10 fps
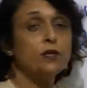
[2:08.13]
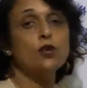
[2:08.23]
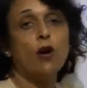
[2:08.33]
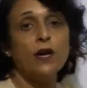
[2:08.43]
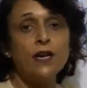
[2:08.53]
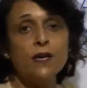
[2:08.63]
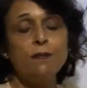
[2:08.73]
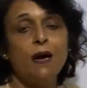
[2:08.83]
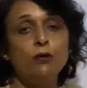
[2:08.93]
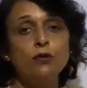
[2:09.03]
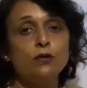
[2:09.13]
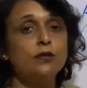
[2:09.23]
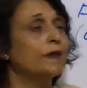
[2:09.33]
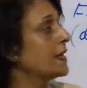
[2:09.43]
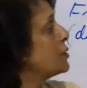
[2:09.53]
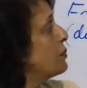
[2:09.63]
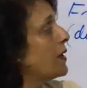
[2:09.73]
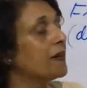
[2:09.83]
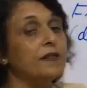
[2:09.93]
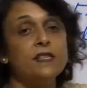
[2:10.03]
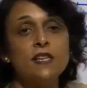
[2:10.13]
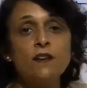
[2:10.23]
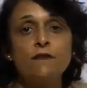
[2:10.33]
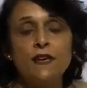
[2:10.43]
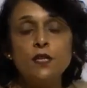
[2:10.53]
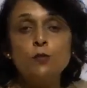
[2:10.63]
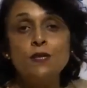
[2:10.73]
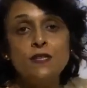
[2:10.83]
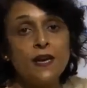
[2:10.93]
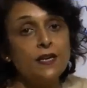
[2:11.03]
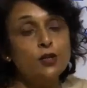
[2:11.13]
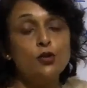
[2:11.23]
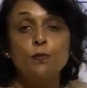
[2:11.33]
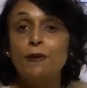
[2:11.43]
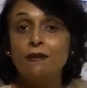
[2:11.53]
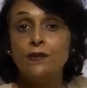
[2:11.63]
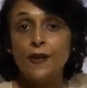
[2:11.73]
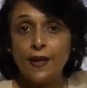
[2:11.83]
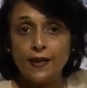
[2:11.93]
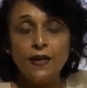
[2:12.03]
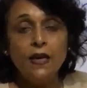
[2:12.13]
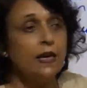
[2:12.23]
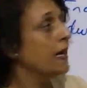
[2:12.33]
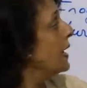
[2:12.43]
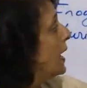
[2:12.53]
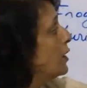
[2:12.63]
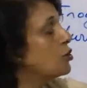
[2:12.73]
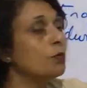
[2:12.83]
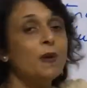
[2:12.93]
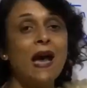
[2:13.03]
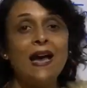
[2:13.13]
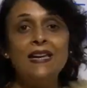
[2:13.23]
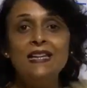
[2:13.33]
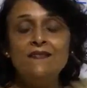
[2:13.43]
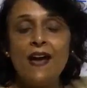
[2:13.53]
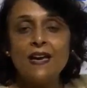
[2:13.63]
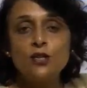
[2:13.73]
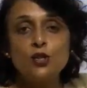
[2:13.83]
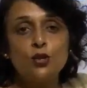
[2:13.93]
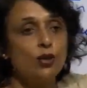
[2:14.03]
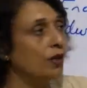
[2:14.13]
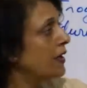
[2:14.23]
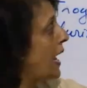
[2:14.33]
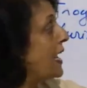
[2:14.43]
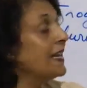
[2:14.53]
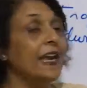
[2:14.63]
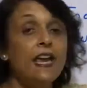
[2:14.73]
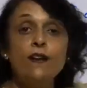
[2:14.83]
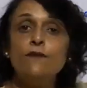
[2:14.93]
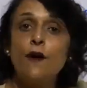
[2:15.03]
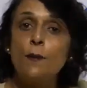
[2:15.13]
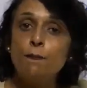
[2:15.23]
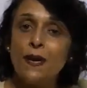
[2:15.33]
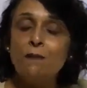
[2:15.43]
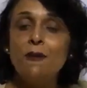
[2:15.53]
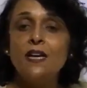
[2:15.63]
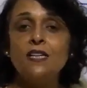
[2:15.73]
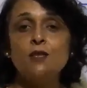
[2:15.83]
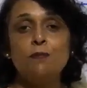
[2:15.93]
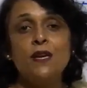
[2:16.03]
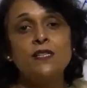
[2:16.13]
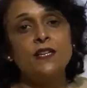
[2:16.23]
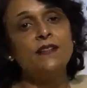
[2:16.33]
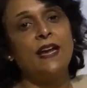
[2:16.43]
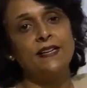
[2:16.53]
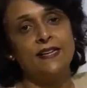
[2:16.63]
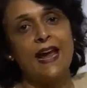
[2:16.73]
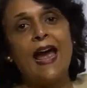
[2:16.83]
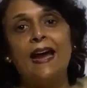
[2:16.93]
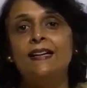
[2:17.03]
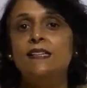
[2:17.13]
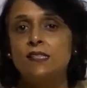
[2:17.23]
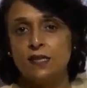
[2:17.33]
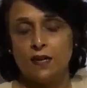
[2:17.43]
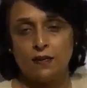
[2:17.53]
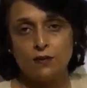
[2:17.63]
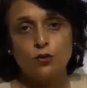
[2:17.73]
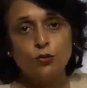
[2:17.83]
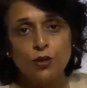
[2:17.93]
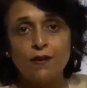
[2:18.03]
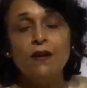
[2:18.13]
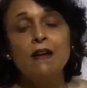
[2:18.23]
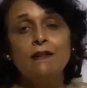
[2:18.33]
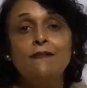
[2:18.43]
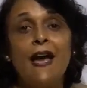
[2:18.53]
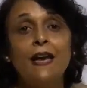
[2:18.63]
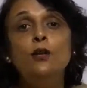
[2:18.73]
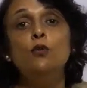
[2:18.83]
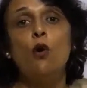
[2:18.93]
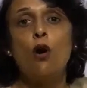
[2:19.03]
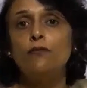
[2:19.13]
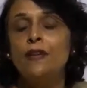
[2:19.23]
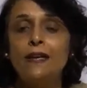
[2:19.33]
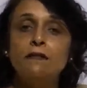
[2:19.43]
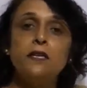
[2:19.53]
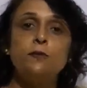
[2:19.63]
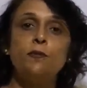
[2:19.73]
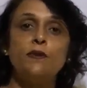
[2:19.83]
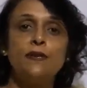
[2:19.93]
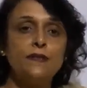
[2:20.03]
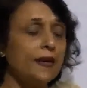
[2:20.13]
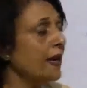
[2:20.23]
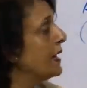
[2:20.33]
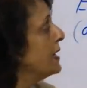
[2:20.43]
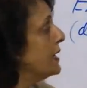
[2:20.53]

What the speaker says: were talking about the respiratory surface, we said it should be thin, it should be highly vascular, and if a pigment is present, that adds to the value of that respiratory